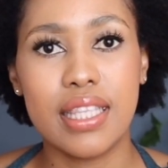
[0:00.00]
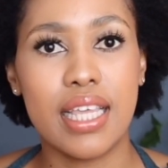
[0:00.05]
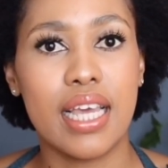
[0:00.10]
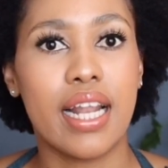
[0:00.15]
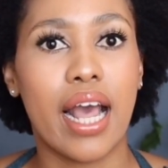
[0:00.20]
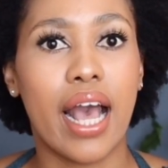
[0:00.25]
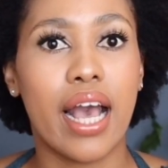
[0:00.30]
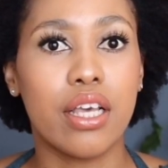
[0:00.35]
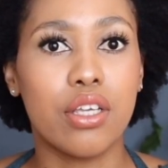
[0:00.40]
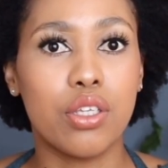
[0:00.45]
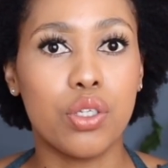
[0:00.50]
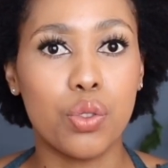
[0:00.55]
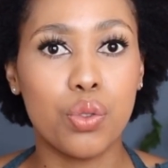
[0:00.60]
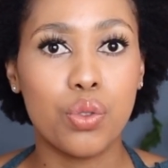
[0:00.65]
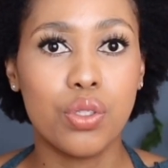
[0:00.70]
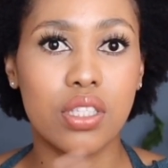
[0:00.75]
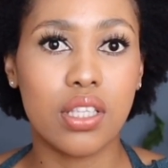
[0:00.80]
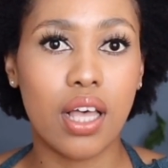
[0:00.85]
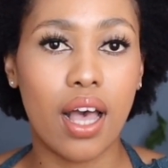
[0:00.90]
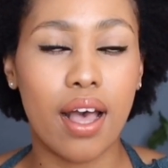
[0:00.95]
Then I
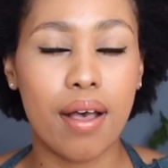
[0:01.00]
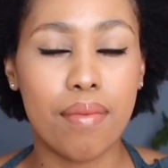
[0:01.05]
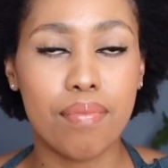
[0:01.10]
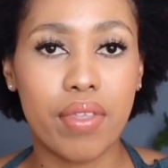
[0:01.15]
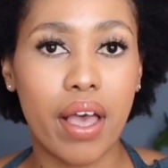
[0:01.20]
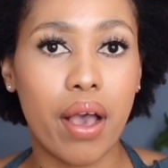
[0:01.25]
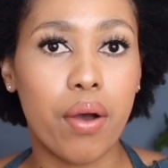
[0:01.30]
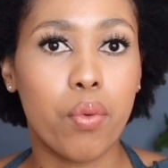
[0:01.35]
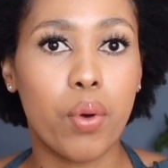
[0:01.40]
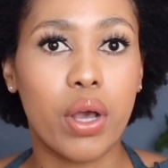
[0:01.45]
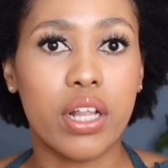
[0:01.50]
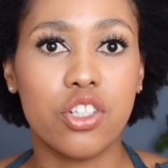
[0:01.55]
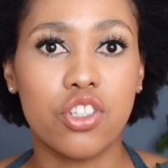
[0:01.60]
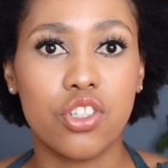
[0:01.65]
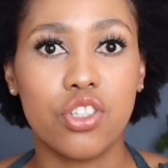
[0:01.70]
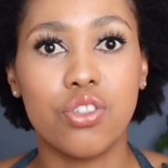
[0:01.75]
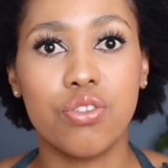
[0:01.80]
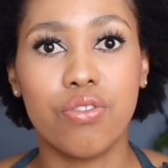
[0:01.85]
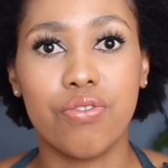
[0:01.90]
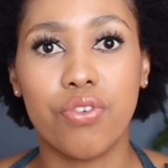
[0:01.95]
use that one
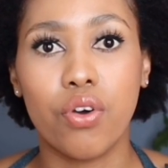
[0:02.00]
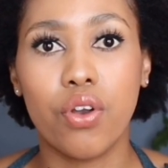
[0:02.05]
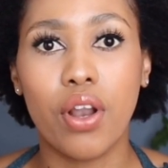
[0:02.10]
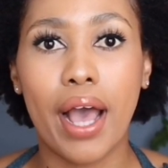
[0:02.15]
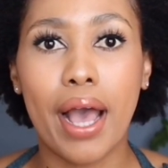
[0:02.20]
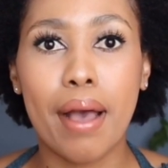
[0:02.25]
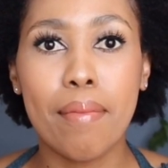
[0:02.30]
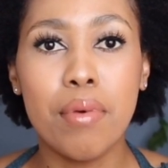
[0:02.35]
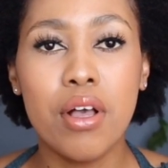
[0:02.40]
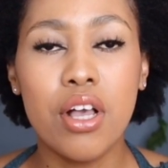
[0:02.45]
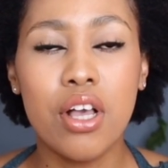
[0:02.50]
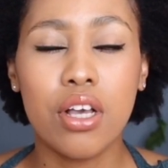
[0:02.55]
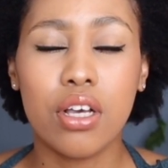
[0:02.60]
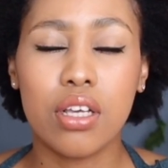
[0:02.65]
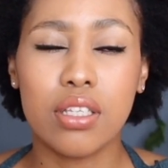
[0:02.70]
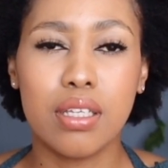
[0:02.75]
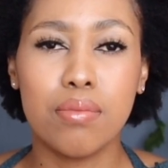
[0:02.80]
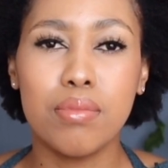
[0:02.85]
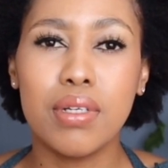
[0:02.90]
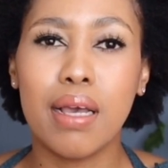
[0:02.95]
just to follow up,
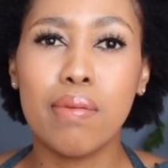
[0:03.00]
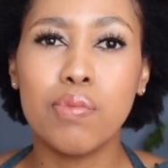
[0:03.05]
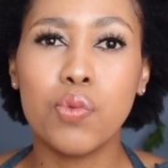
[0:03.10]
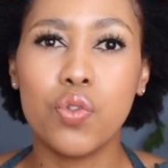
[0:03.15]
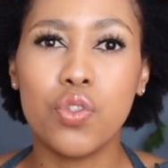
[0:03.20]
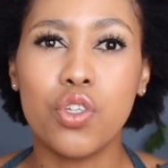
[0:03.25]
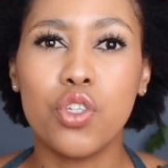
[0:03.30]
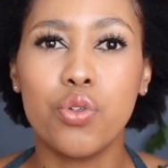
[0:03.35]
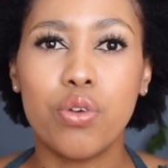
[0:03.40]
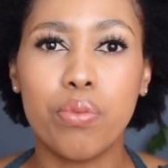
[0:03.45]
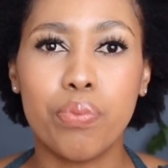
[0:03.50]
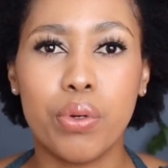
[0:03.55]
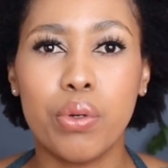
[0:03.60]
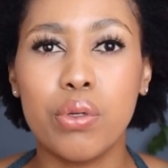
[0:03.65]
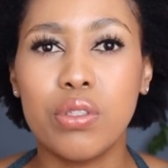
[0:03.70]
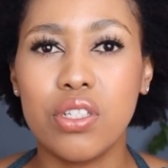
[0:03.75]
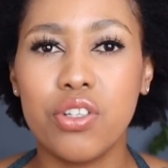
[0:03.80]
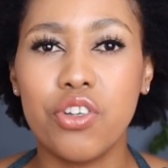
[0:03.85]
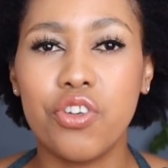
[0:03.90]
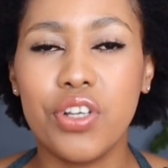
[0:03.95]
because sometimes when you do a
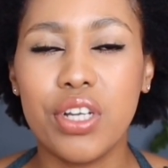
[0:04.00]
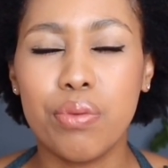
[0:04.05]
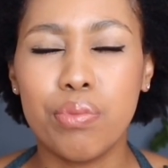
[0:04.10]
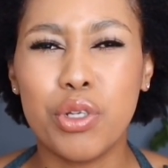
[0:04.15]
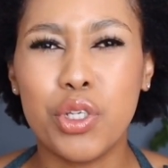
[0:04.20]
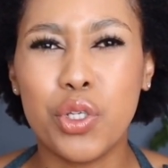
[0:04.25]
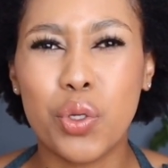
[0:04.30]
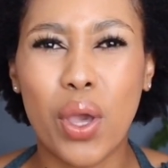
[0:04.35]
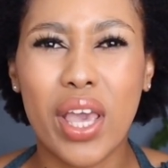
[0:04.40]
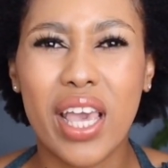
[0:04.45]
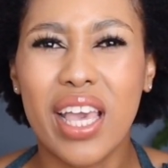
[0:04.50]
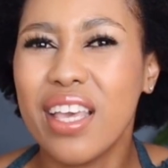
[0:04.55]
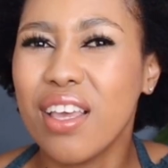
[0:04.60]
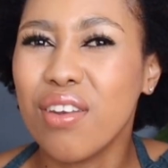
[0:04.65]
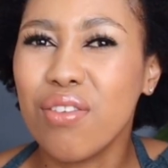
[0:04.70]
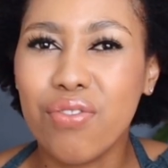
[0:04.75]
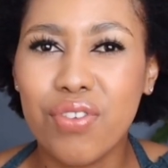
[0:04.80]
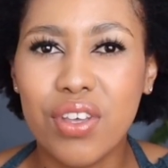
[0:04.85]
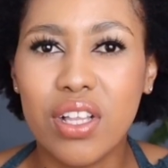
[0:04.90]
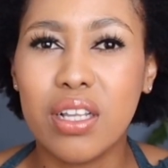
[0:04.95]
protein treatment your hair
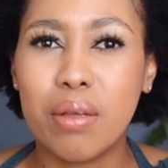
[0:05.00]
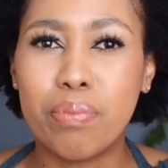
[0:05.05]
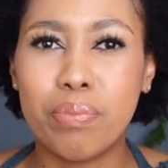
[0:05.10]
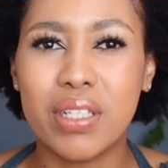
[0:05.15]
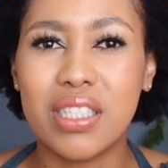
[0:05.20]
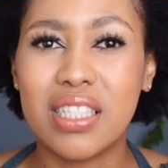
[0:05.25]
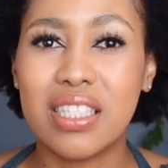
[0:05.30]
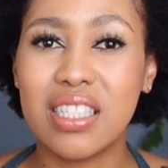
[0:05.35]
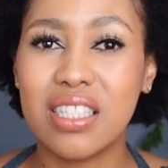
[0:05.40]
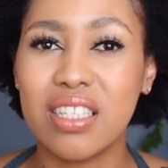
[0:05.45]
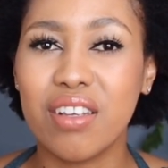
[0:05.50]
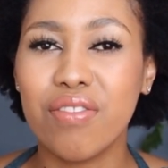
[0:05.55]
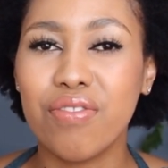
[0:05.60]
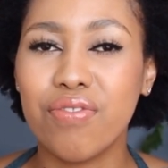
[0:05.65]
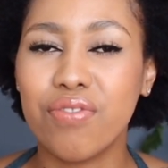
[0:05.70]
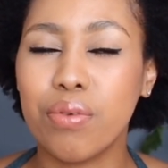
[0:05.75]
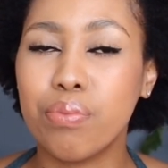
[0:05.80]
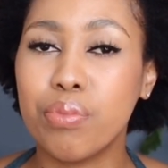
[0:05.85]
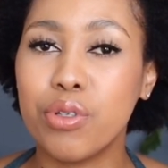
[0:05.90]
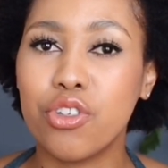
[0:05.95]
can feel a bit
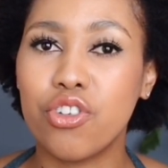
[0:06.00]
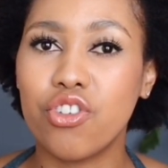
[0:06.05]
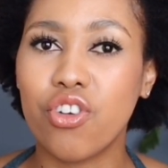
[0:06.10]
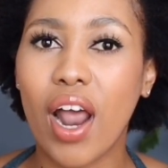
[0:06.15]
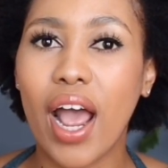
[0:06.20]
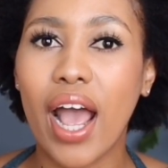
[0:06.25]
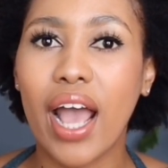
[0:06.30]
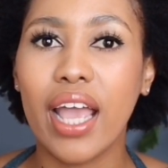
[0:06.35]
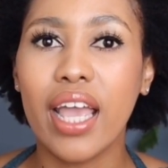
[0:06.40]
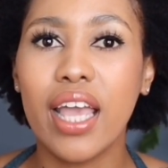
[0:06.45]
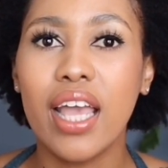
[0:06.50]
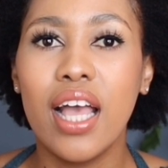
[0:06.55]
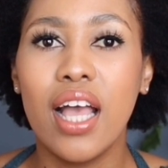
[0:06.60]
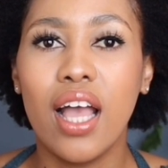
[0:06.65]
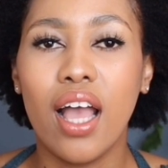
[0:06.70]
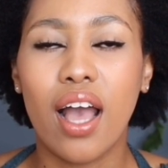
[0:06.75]
stiff, a bit dry,